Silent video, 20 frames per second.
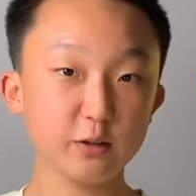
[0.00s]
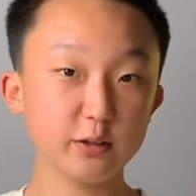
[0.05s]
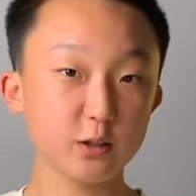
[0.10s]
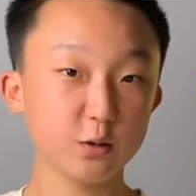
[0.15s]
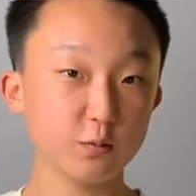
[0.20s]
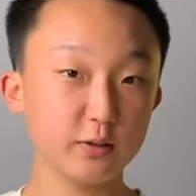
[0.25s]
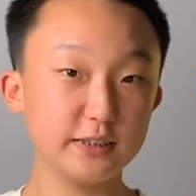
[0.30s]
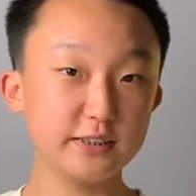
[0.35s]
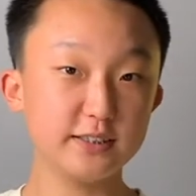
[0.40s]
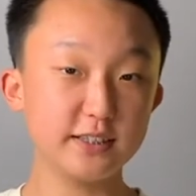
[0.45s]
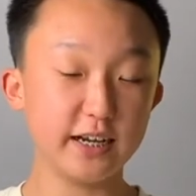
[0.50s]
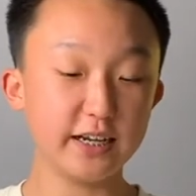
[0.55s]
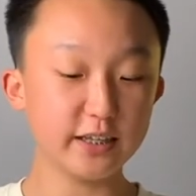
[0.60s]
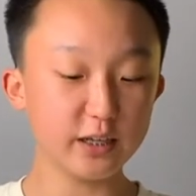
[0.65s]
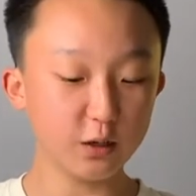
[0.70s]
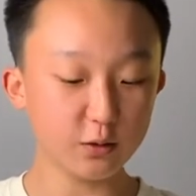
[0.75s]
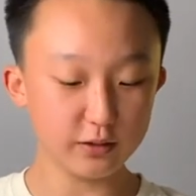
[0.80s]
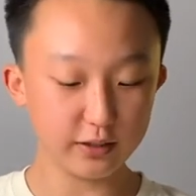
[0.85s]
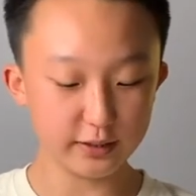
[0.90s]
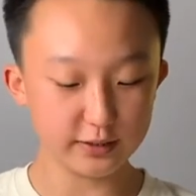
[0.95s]
And the reason I
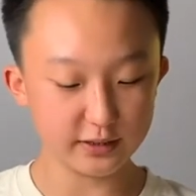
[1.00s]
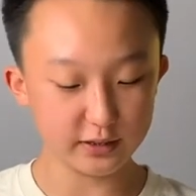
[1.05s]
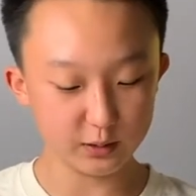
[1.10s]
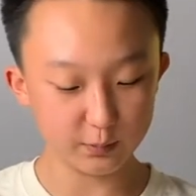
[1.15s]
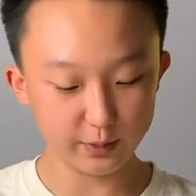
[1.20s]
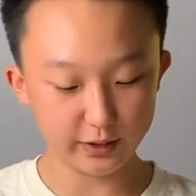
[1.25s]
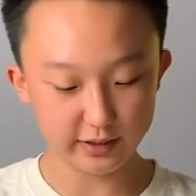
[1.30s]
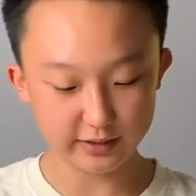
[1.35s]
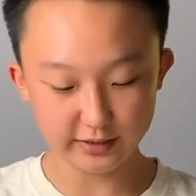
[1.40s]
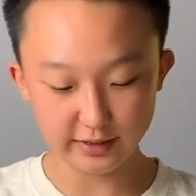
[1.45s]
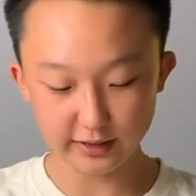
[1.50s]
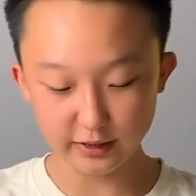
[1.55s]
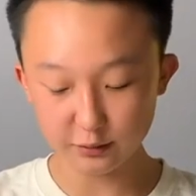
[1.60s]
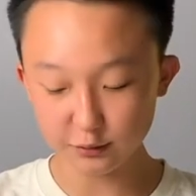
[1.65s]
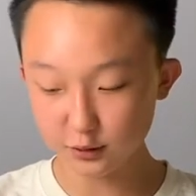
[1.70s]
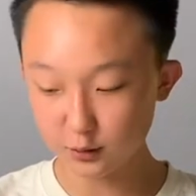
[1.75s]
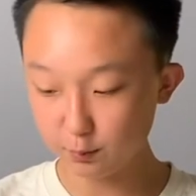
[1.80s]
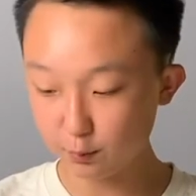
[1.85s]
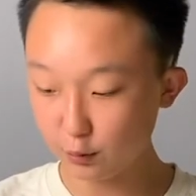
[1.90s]
know this is because I used a